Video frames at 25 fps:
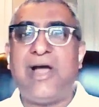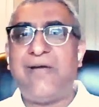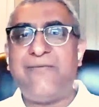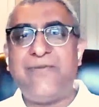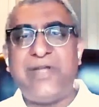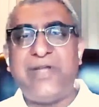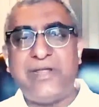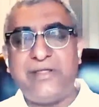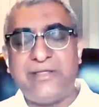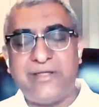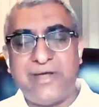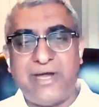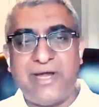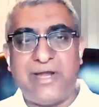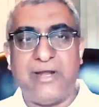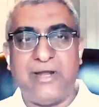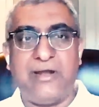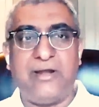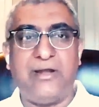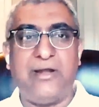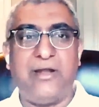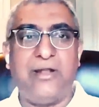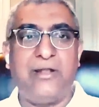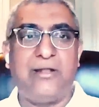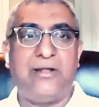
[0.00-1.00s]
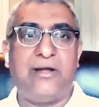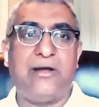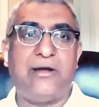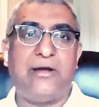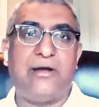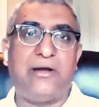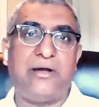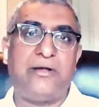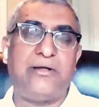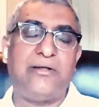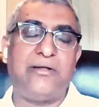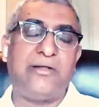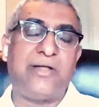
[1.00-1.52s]
having said
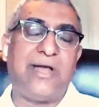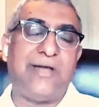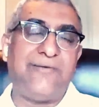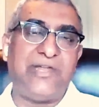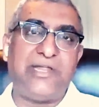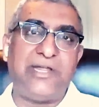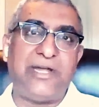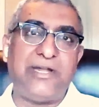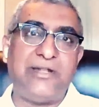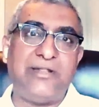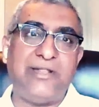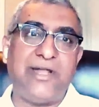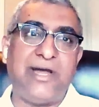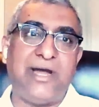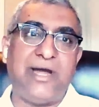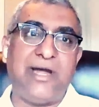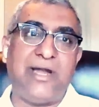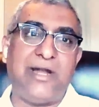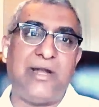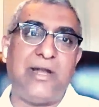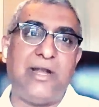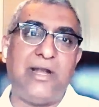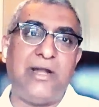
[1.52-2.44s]
that,